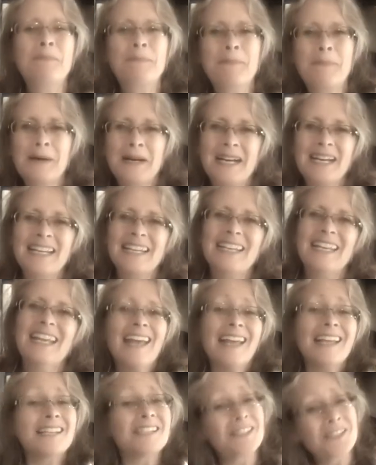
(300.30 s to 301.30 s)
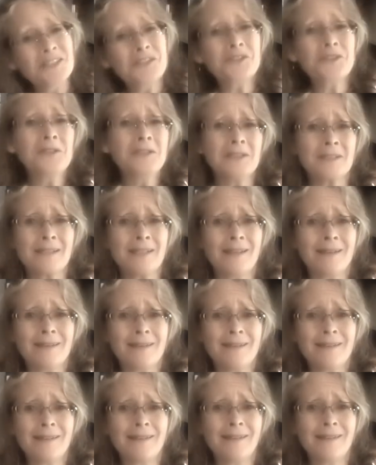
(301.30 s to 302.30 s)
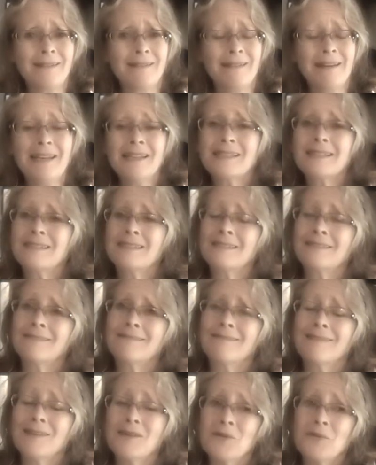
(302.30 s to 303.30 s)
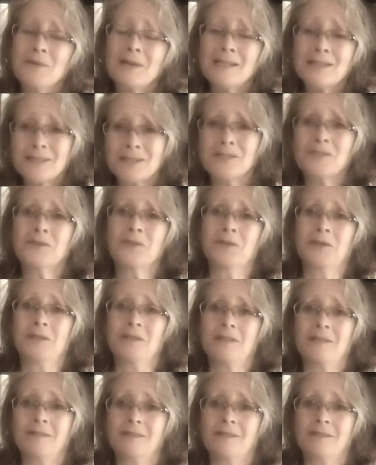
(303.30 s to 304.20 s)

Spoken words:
but it's dessert. It's, you know, it's dessert.